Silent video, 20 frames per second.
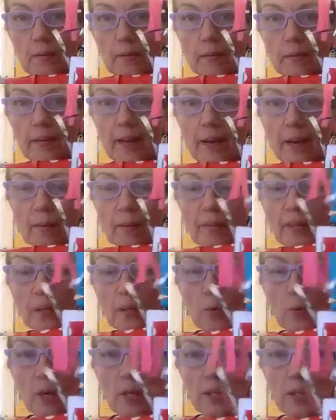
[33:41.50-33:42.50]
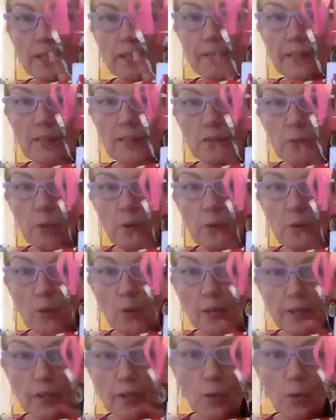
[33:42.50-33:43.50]
Now I'm going to work on this one while
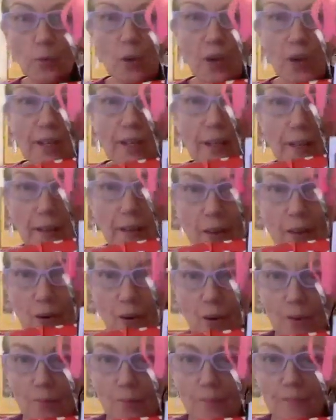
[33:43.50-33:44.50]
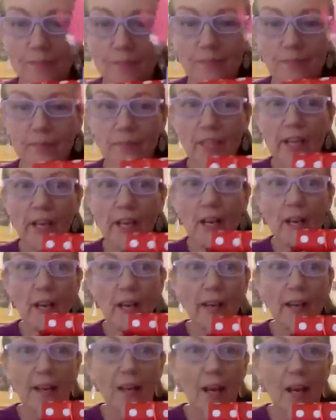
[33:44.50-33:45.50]
you're working at home.
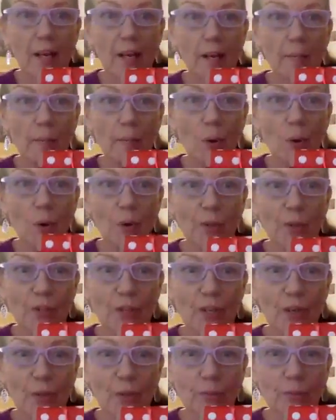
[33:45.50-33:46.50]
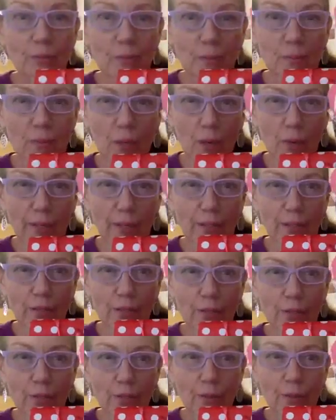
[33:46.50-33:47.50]
And I am also going
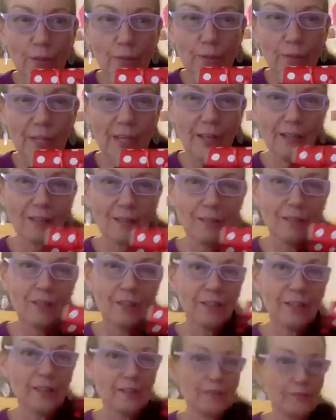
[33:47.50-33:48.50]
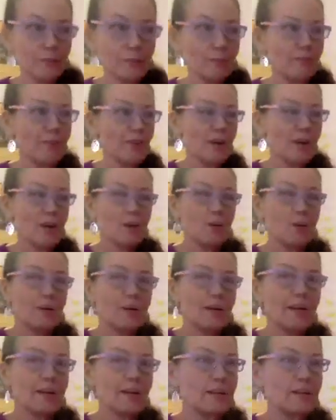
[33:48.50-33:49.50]
to take a look at her from far
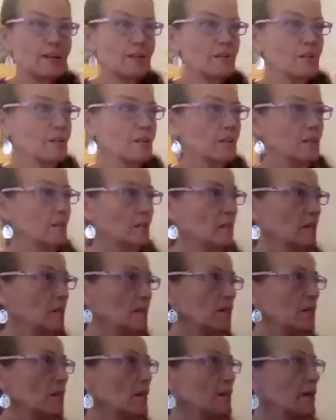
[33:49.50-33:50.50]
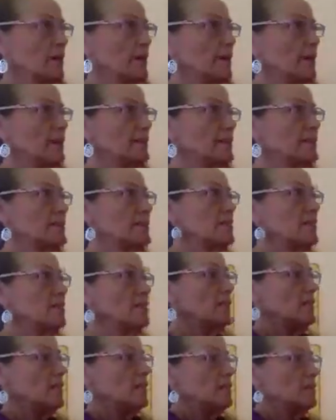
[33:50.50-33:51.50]
away and see